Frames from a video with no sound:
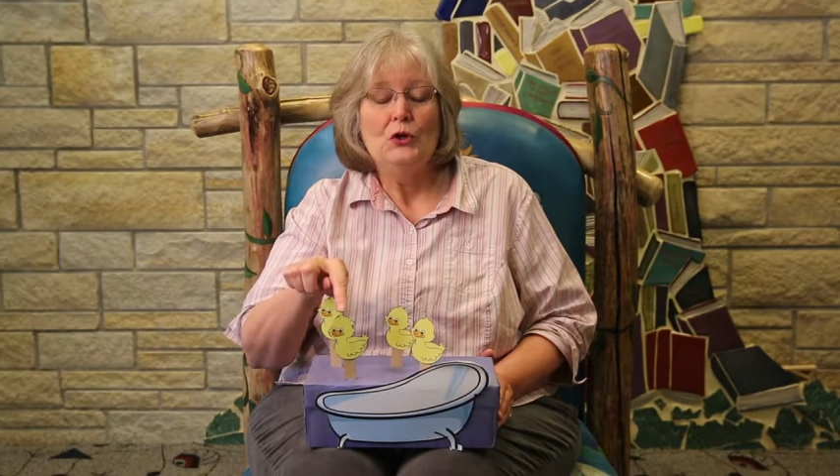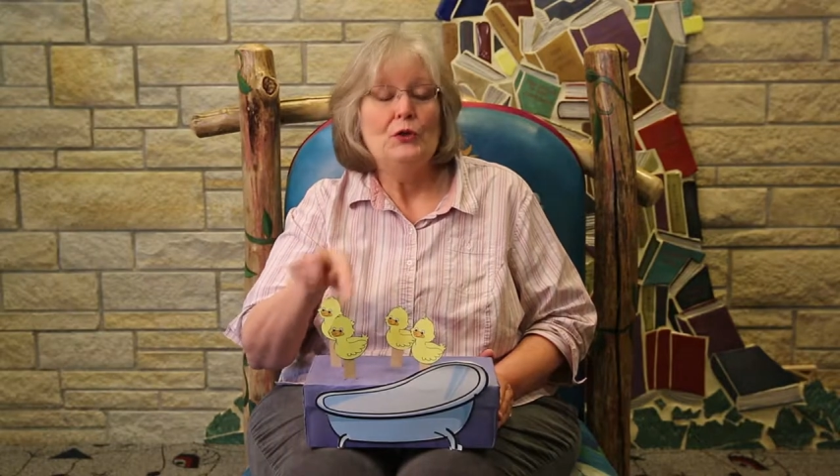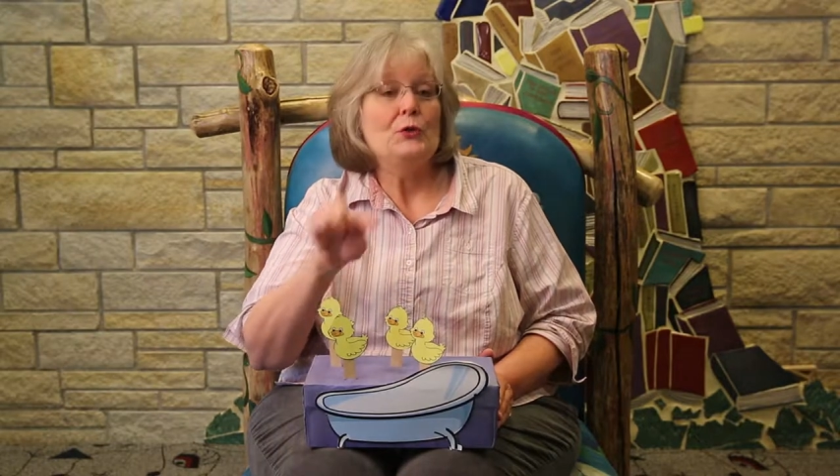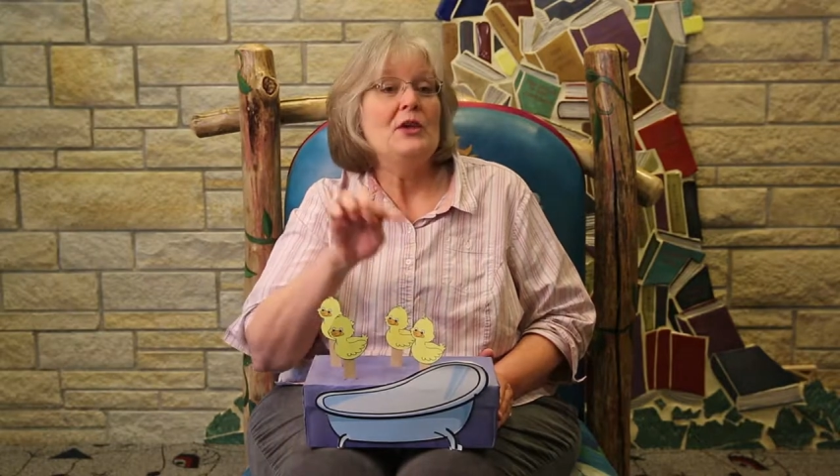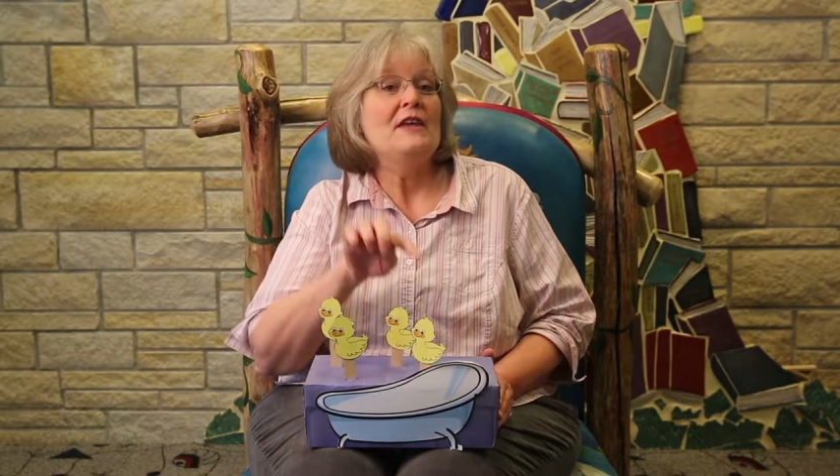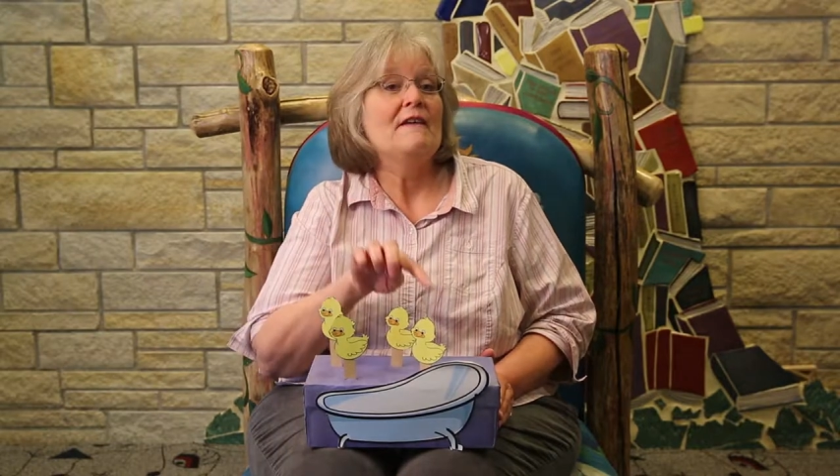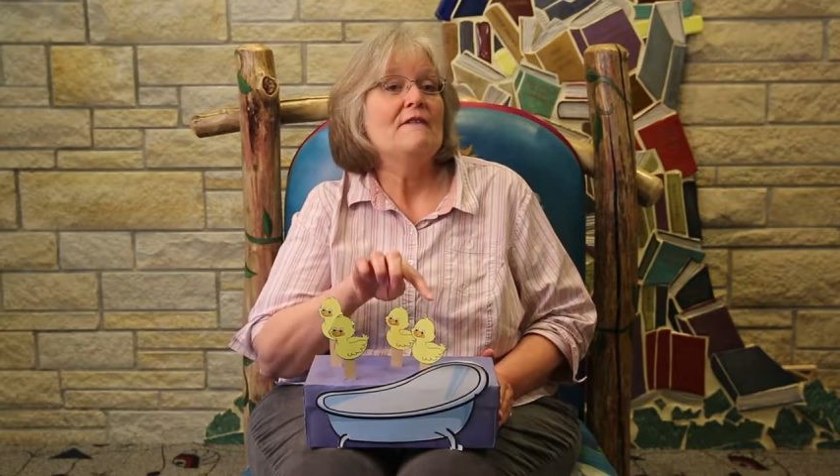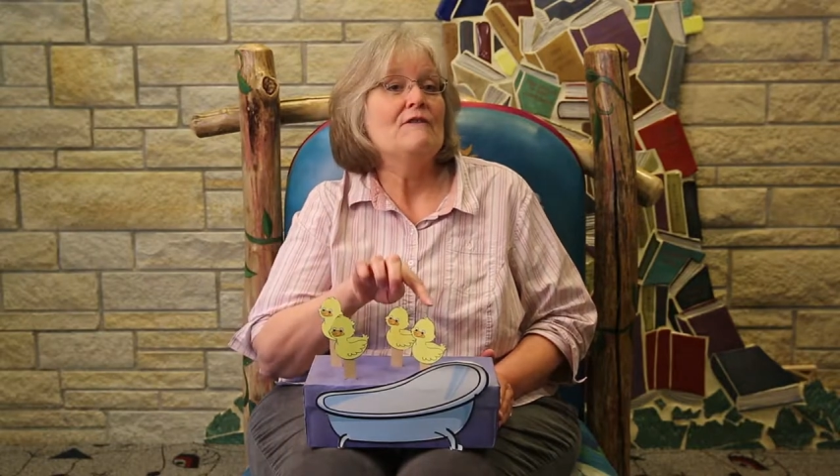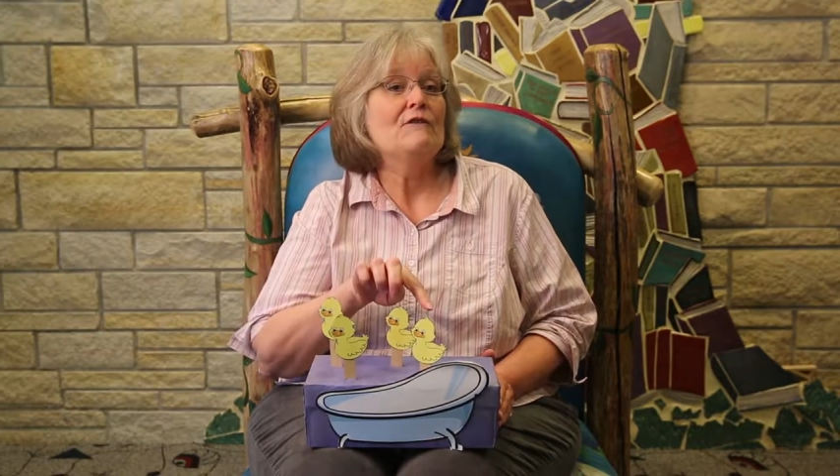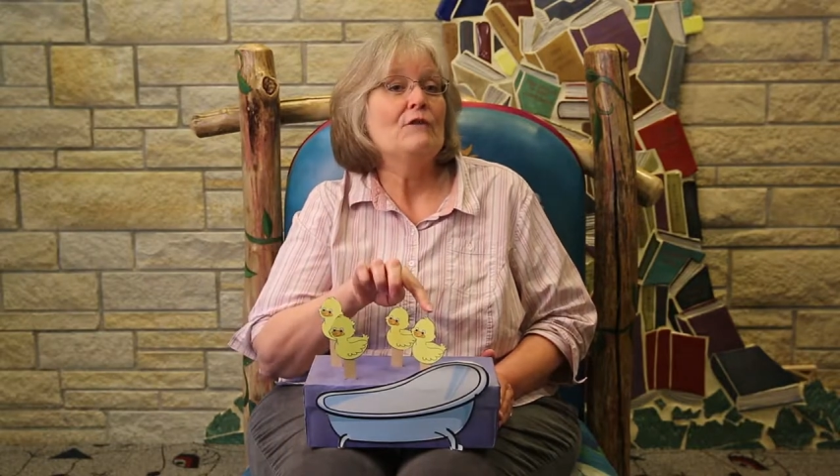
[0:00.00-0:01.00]
3,
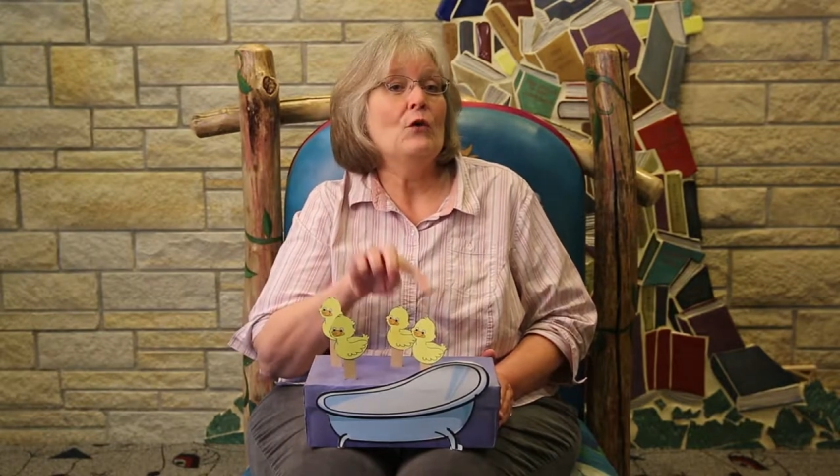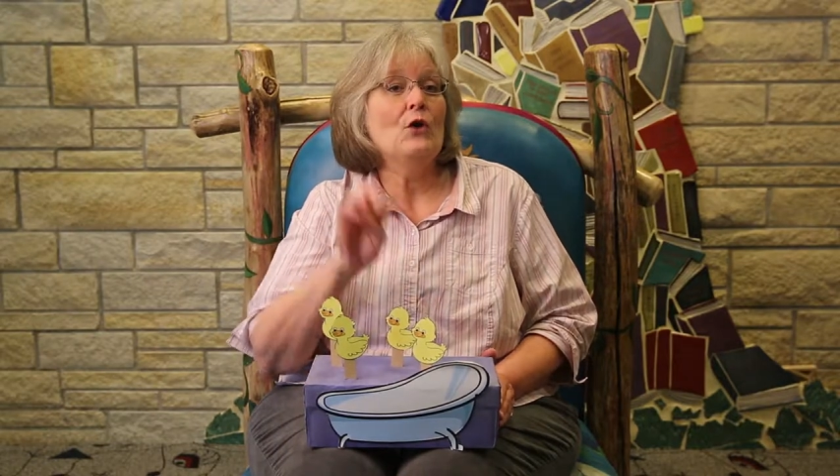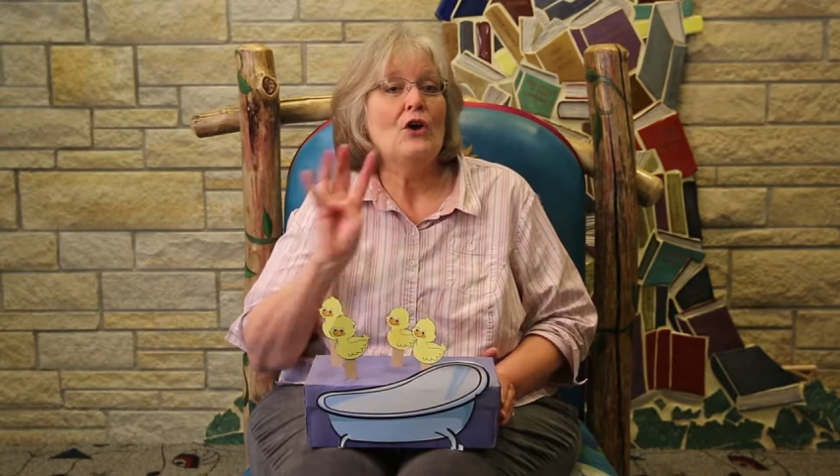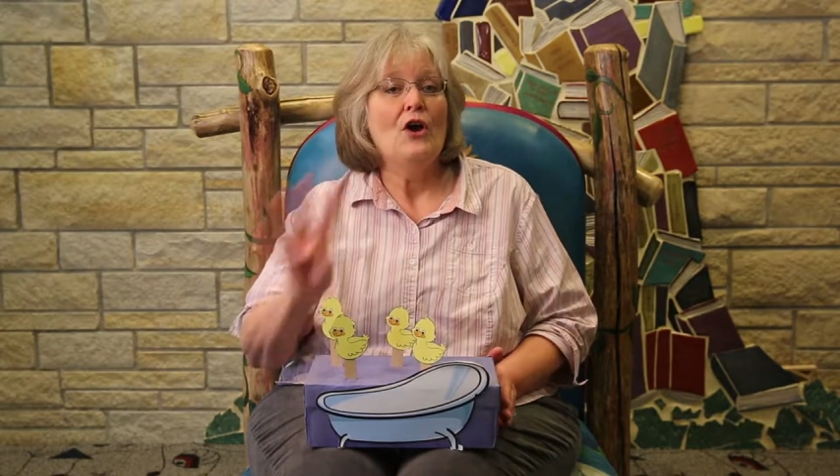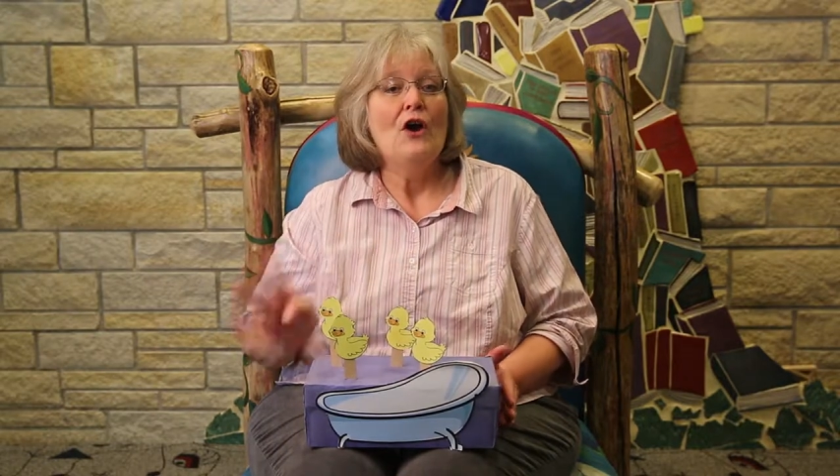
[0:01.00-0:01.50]
4.